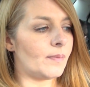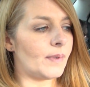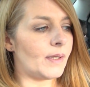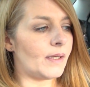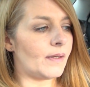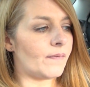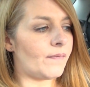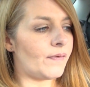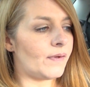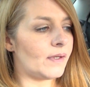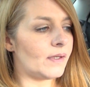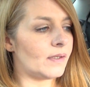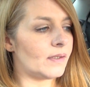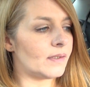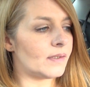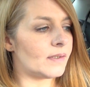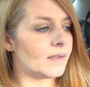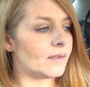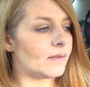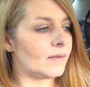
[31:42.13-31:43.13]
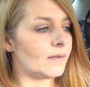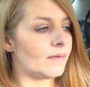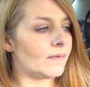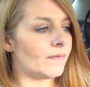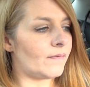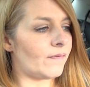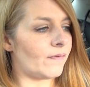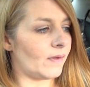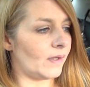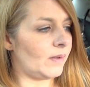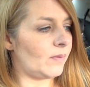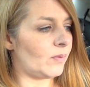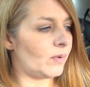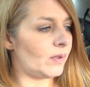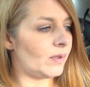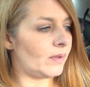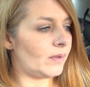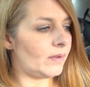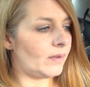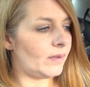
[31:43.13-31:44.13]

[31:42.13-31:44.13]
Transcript: if his fleet would,